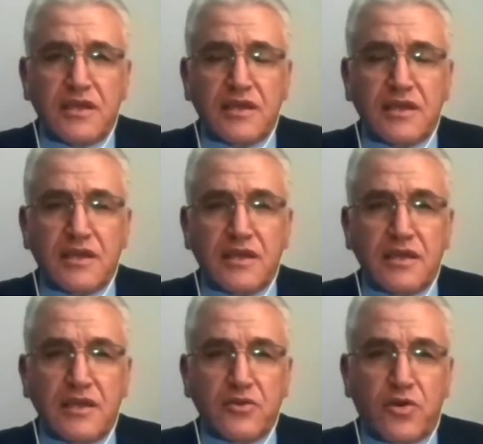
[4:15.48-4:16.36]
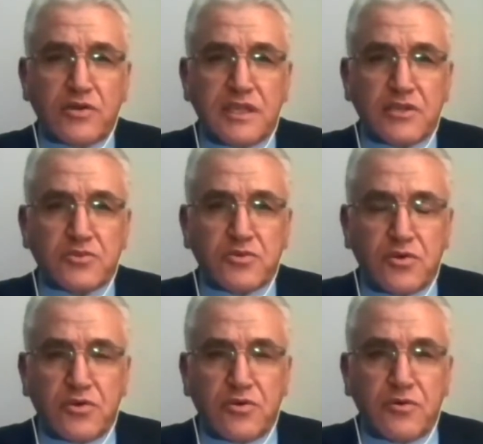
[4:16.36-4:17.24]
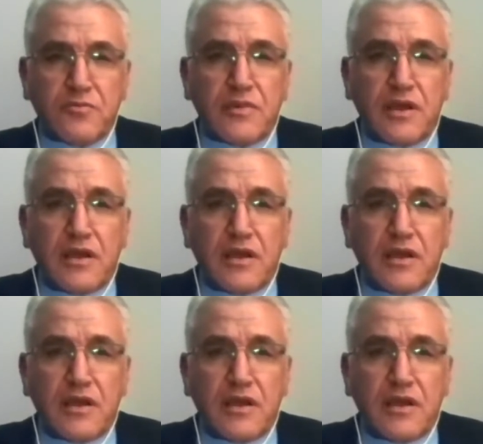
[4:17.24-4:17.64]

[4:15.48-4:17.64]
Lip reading: in order to